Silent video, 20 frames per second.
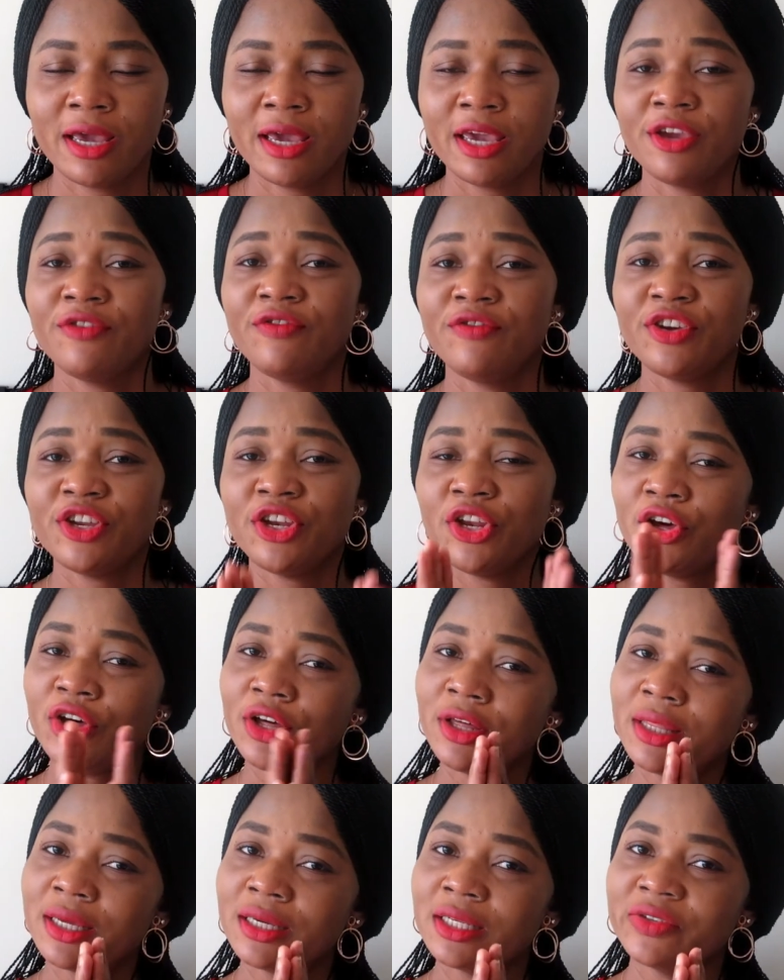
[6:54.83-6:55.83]
If you
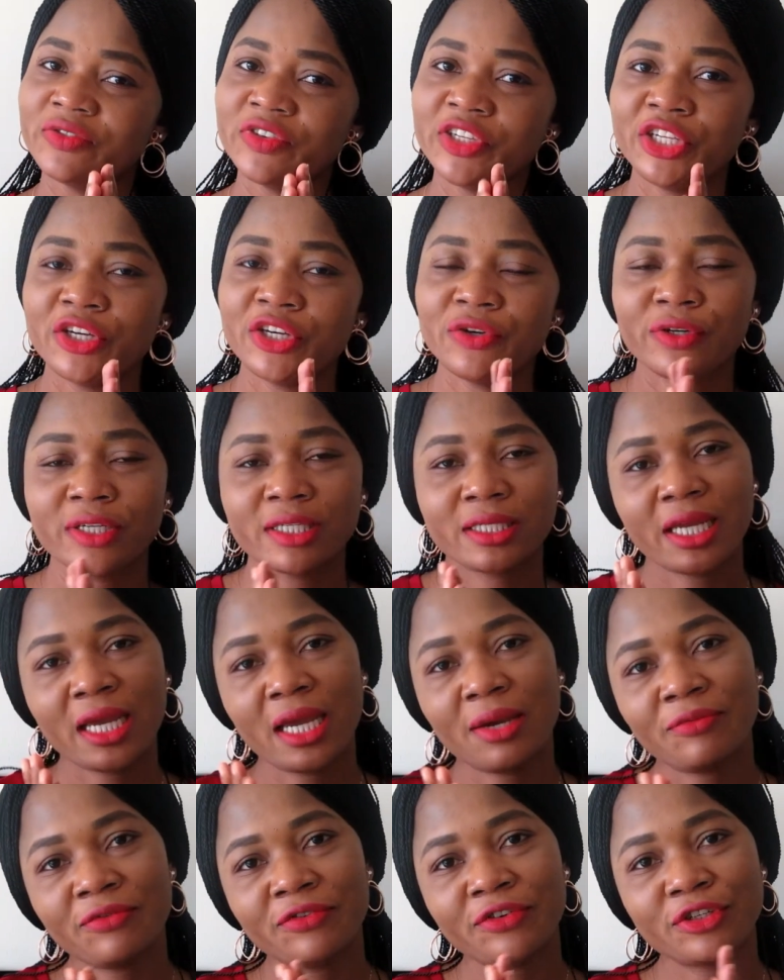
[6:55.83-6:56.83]
know this video was
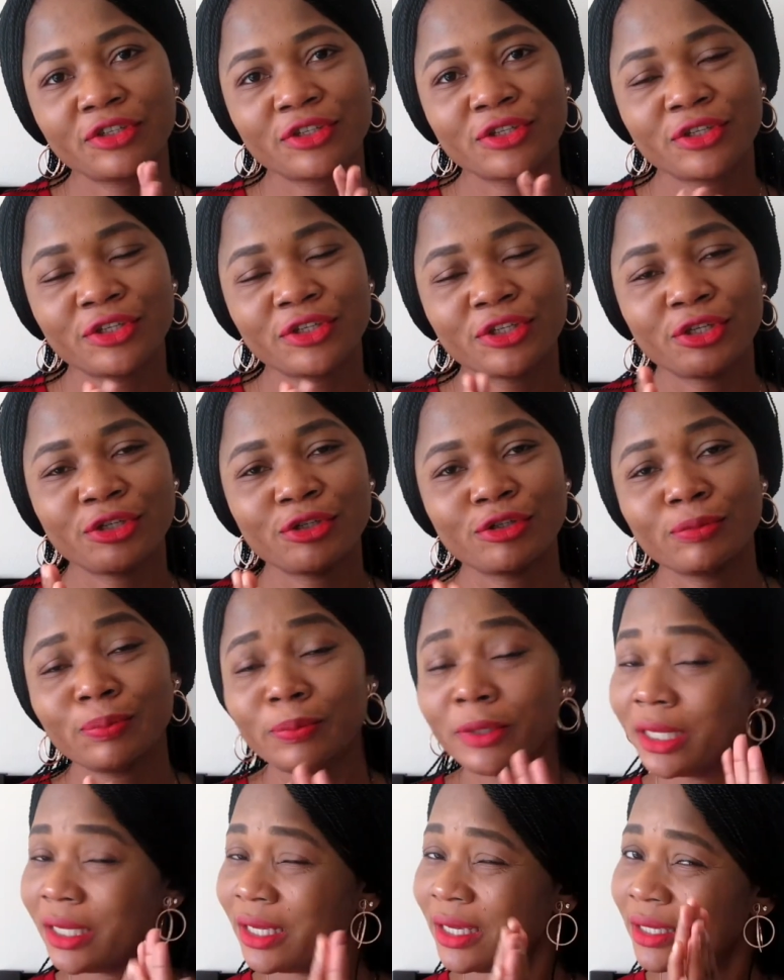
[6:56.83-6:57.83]
helpful to you,
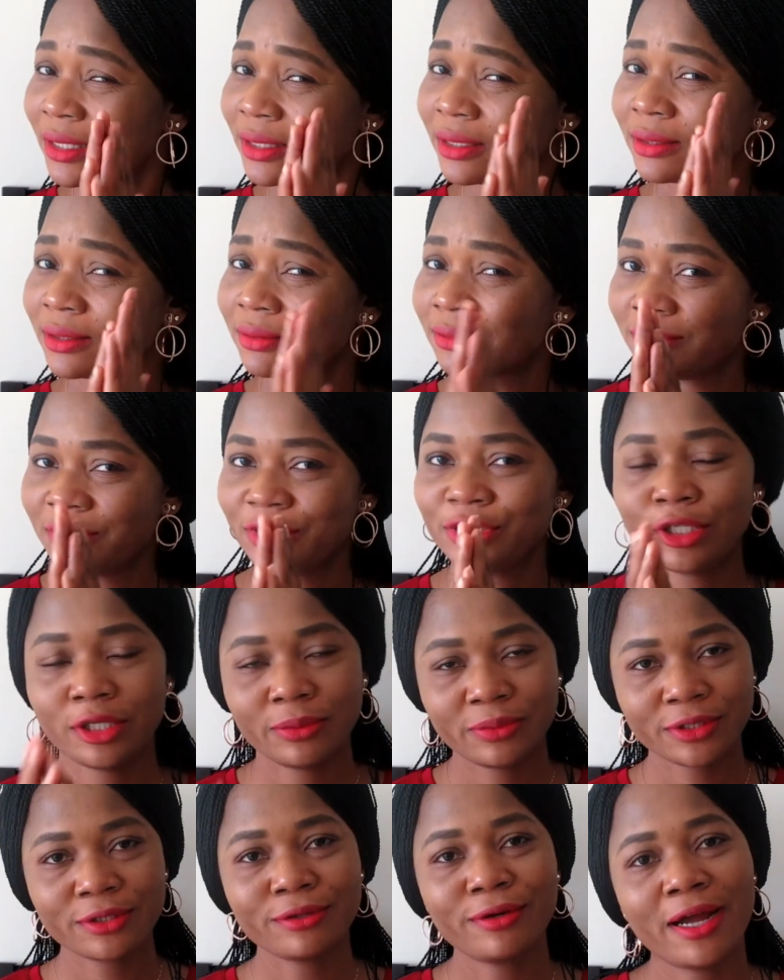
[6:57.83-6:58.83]
please
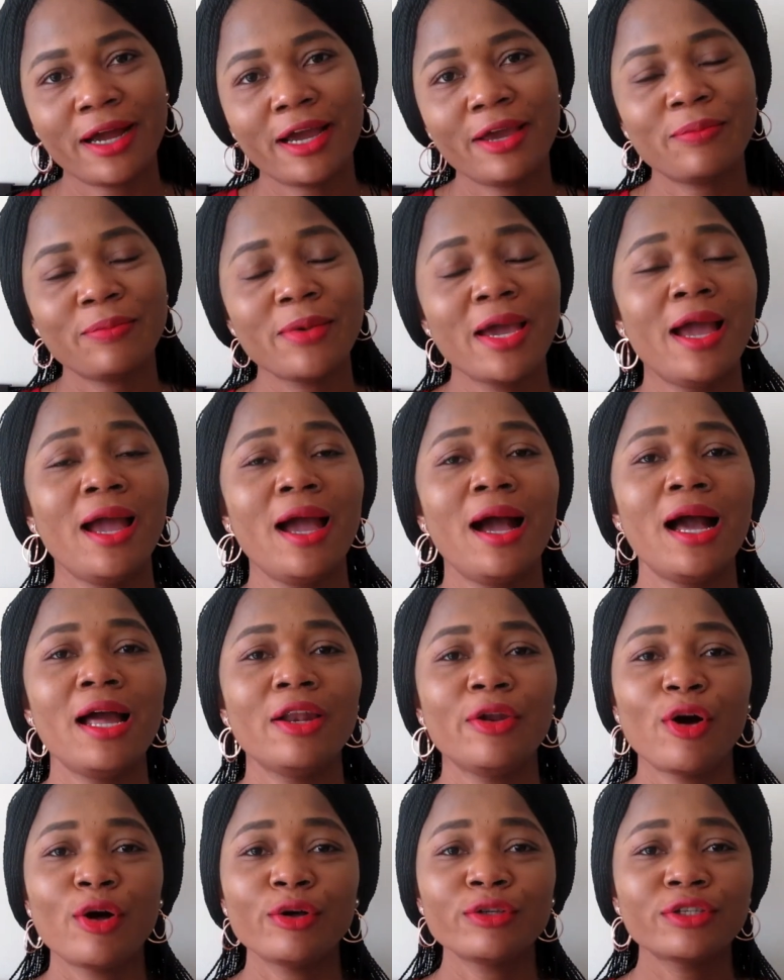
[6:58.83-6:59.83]
subscribe
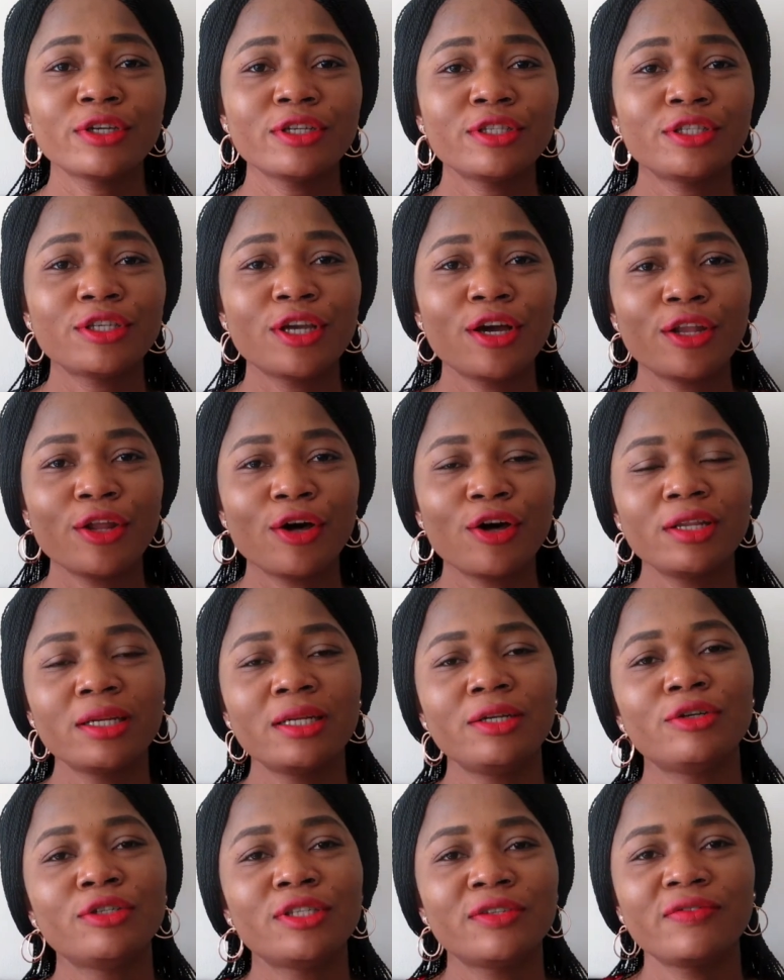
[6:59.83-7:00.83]
and also turn on the
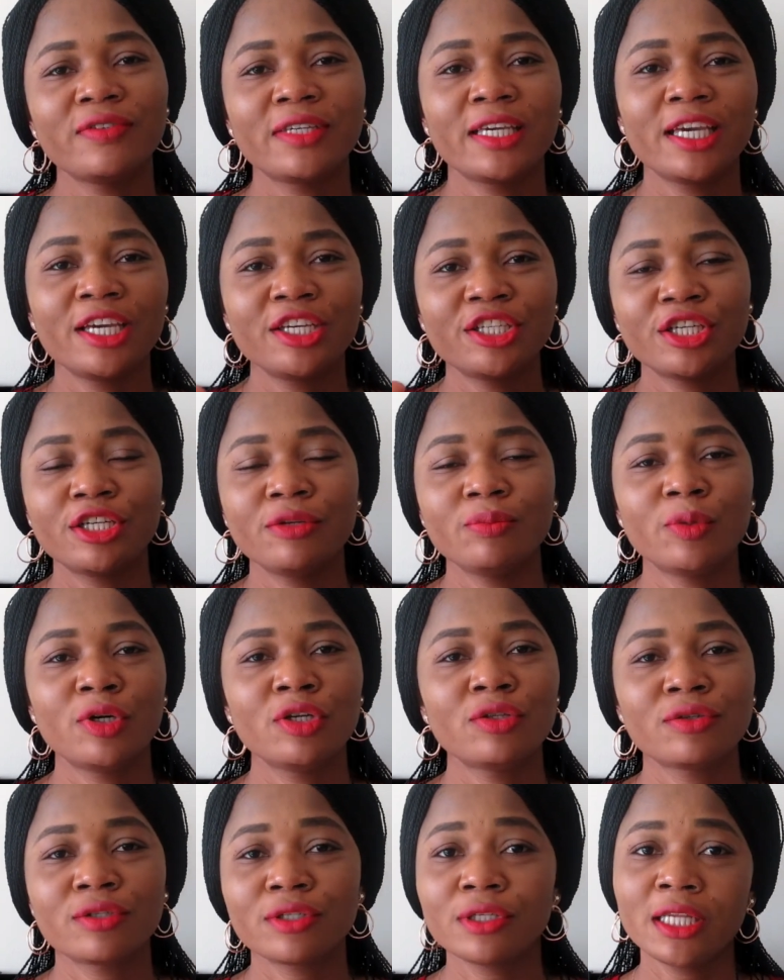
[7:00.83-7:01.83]
notification
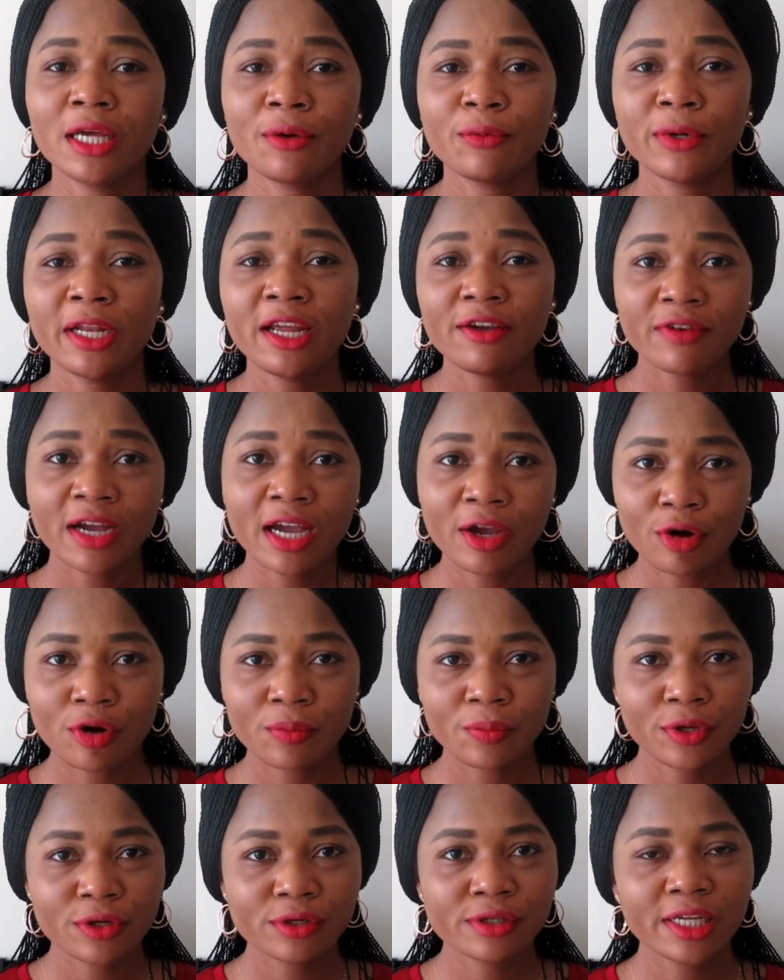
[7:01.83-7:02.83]
button so that whenever I
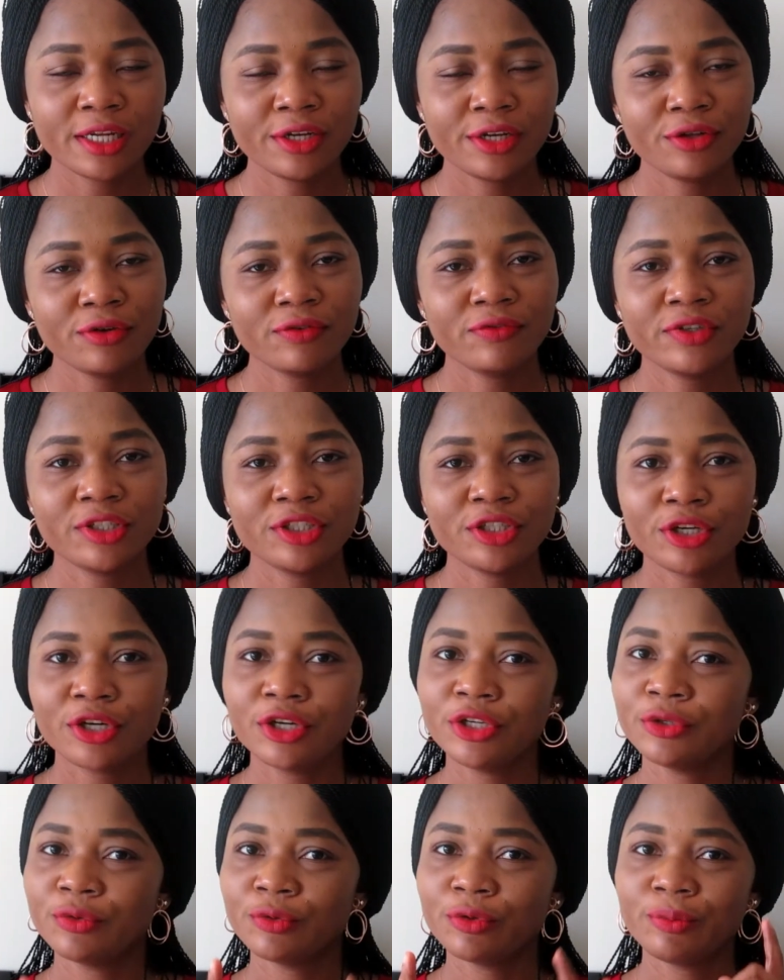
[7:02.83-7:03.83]
upload a new video,
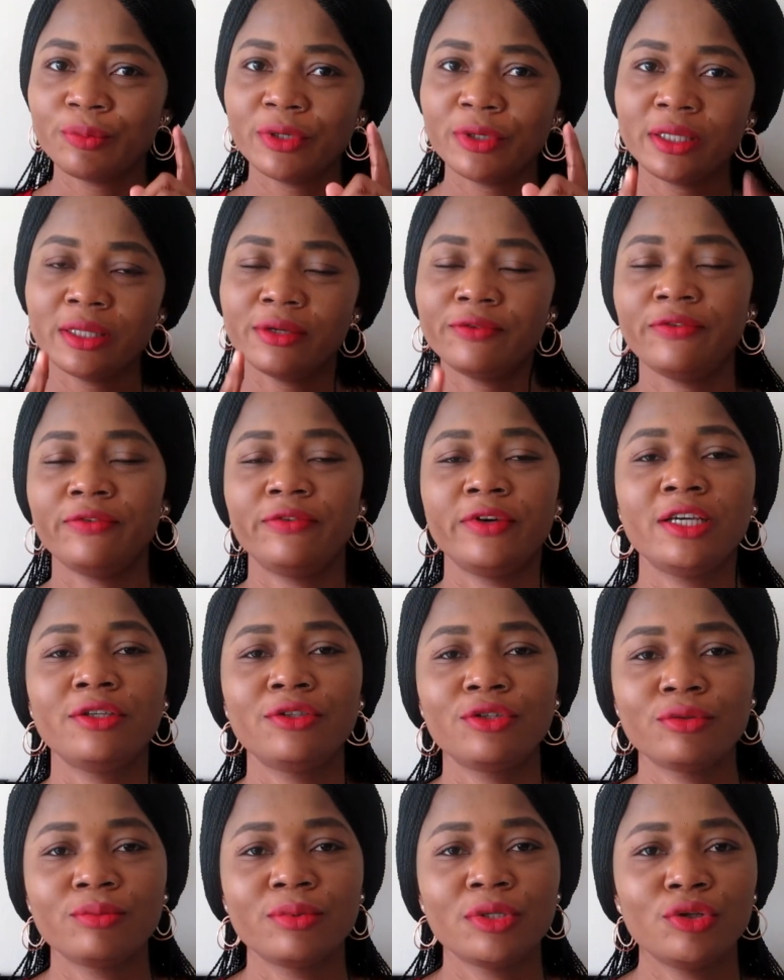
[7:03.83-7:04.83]
you will be the
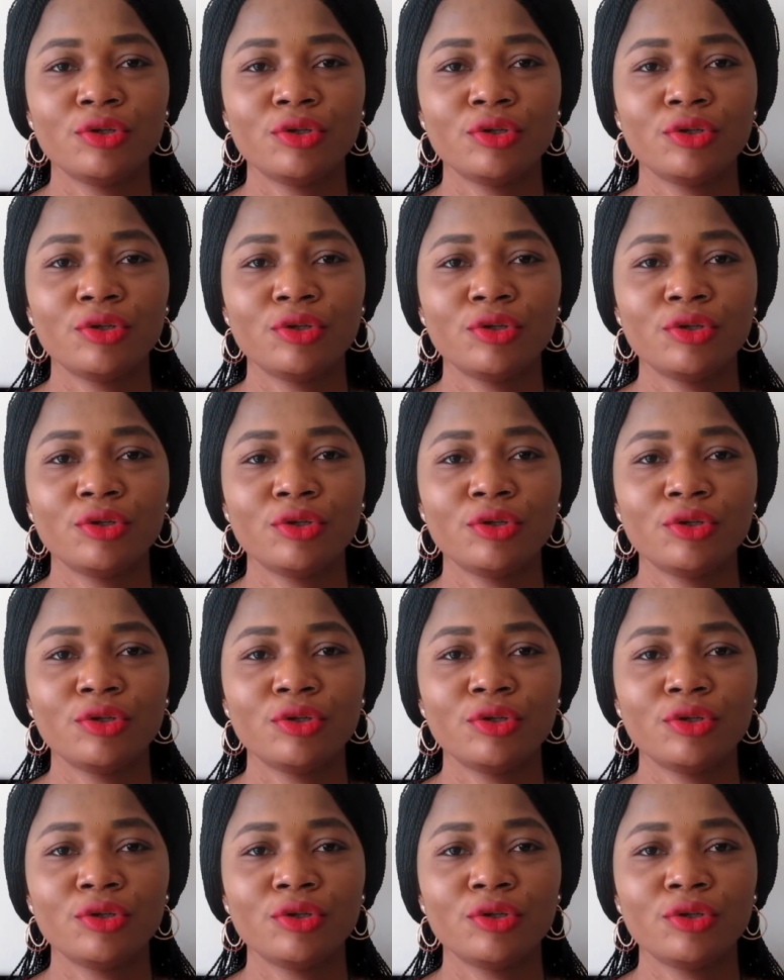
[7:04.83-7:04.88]
first to be